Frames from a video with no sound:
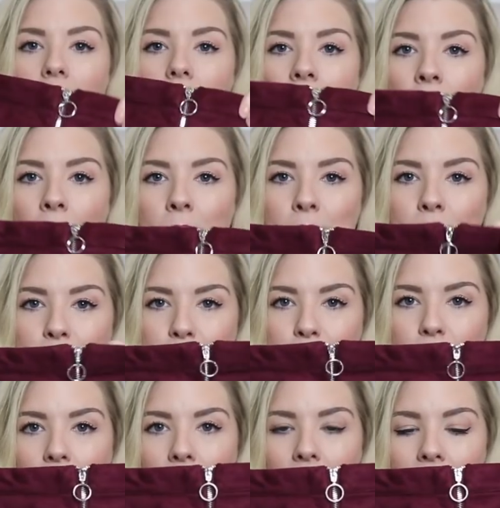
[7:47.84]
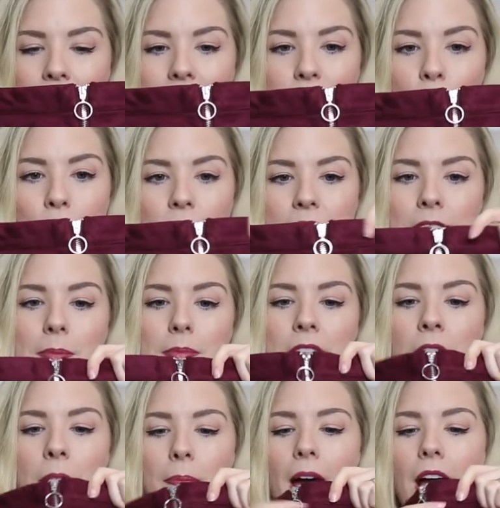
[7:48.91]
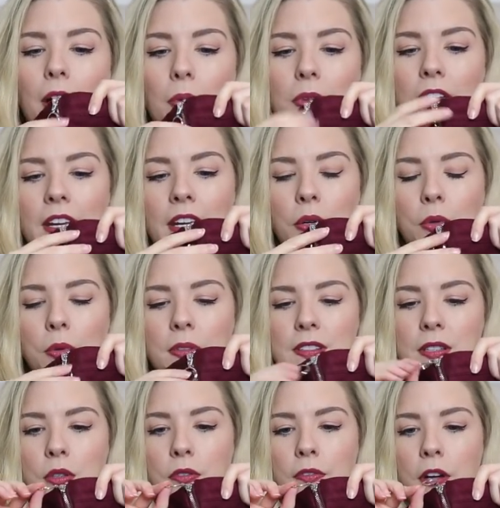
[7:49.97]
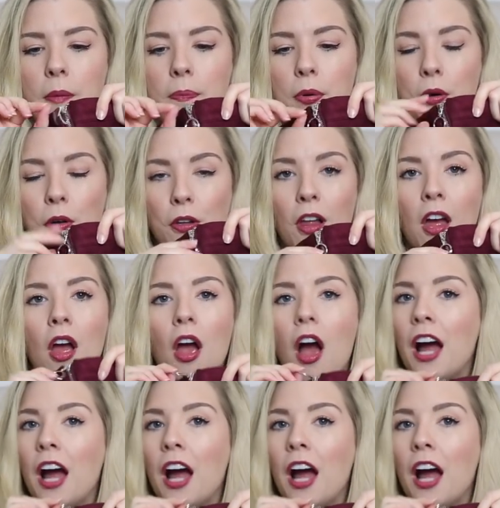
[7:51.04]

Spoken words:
a silver zip down the back with a little silver pull.